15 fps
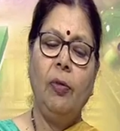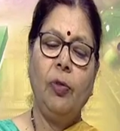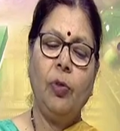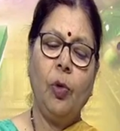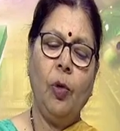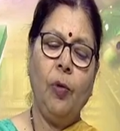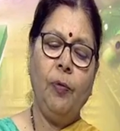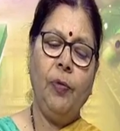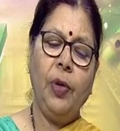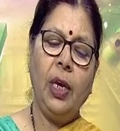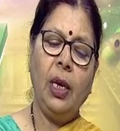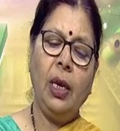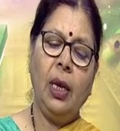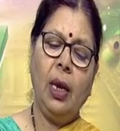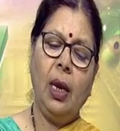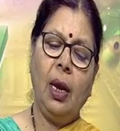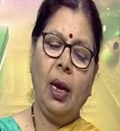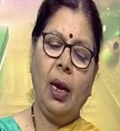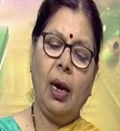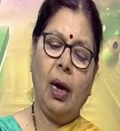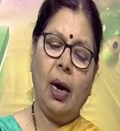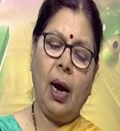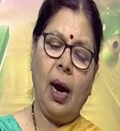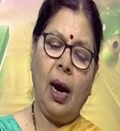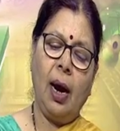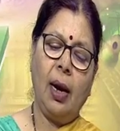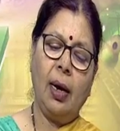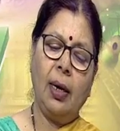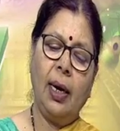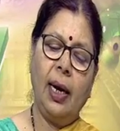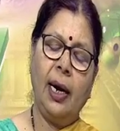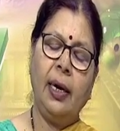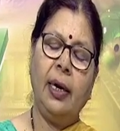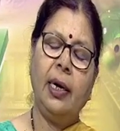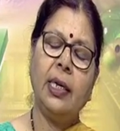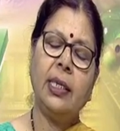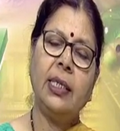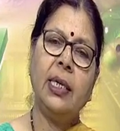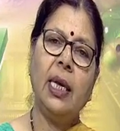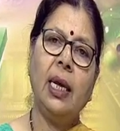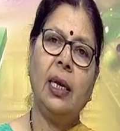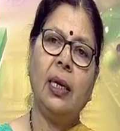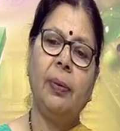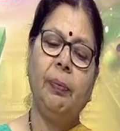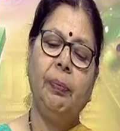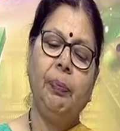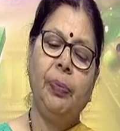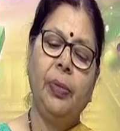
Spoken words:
so we are addressing